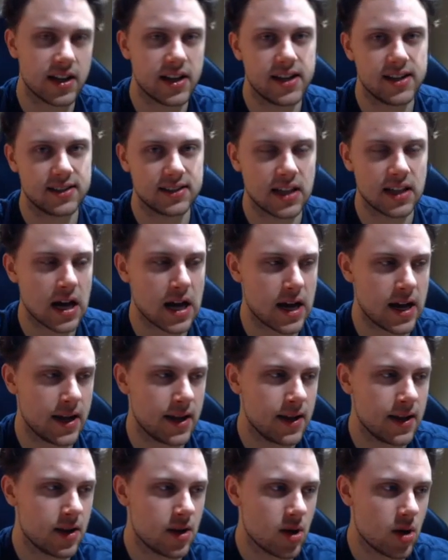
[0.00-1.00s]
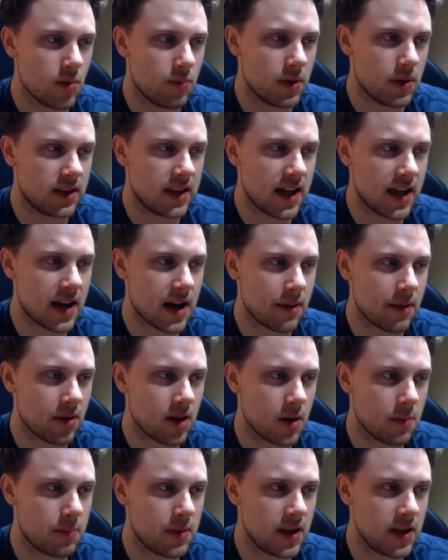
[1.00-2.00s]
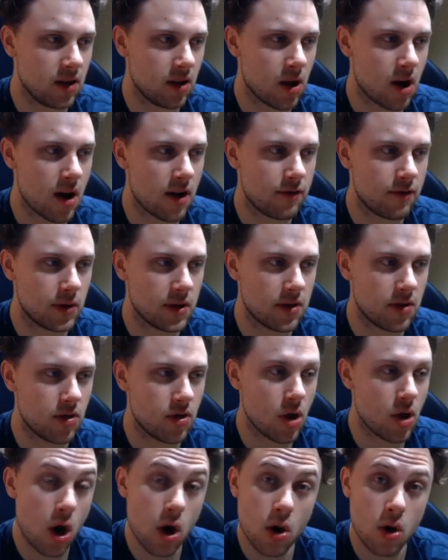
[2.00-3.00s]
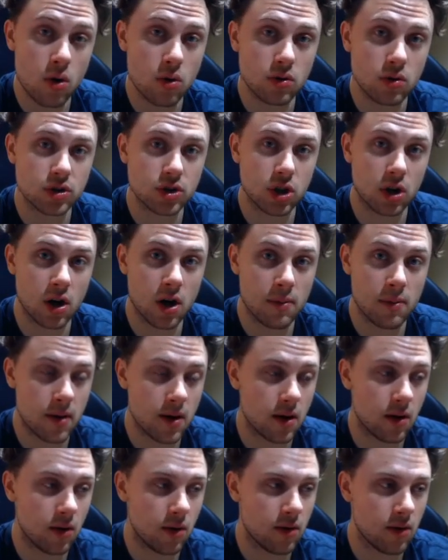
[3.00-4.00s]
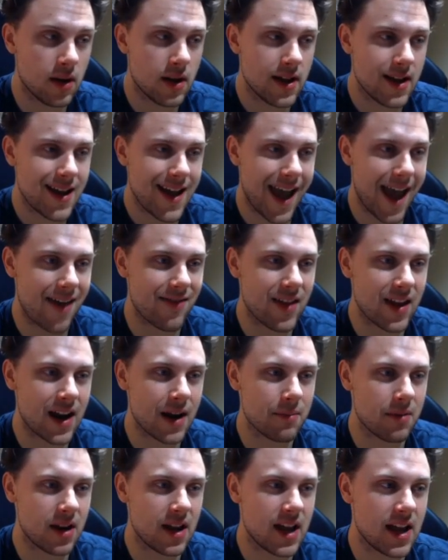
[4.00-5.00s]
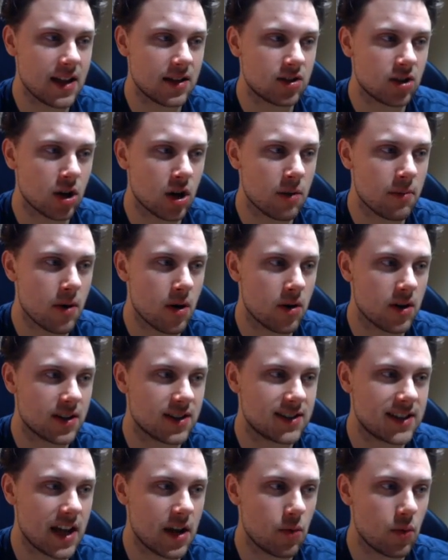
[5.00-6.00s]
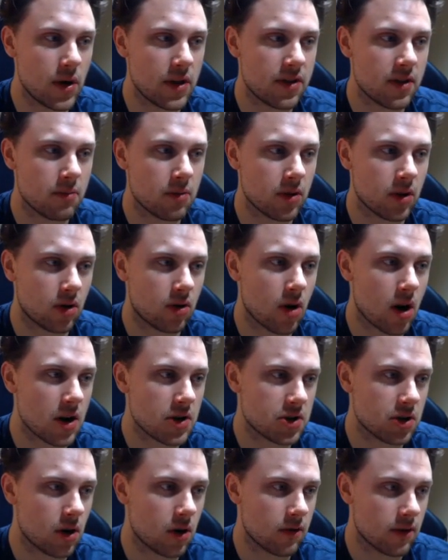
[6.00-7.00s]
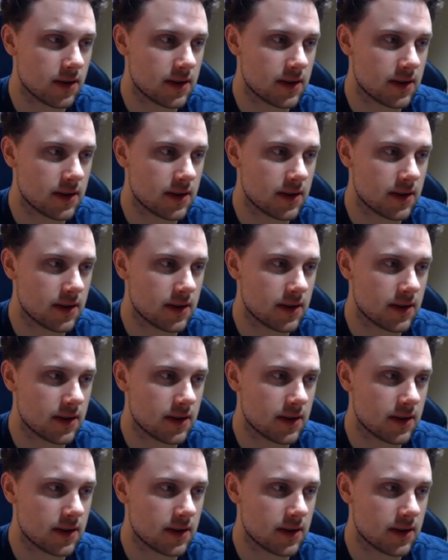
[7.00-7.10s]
He's not, but then I'm going to peel off with no turbo, and then I'm going to hit turbo to stay with him on the crosser over